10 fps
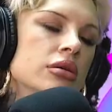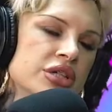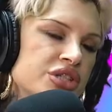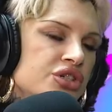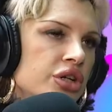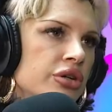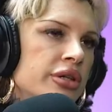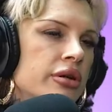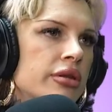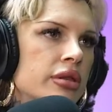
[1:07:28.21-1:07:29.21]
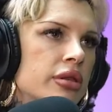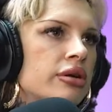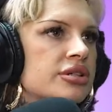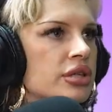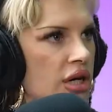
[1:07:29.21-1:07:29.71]
that's true. And you there, know?
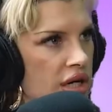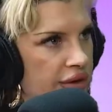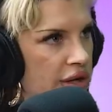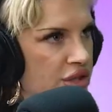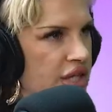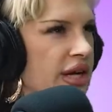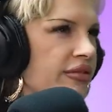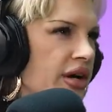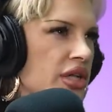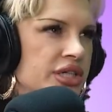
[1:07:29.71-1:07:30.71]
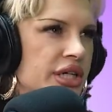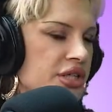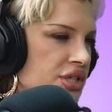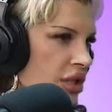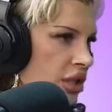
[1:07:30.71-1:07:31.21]
There is a lot of outside
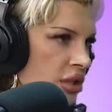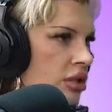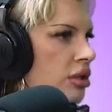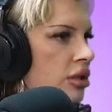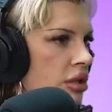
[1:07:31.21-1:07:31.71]
validation.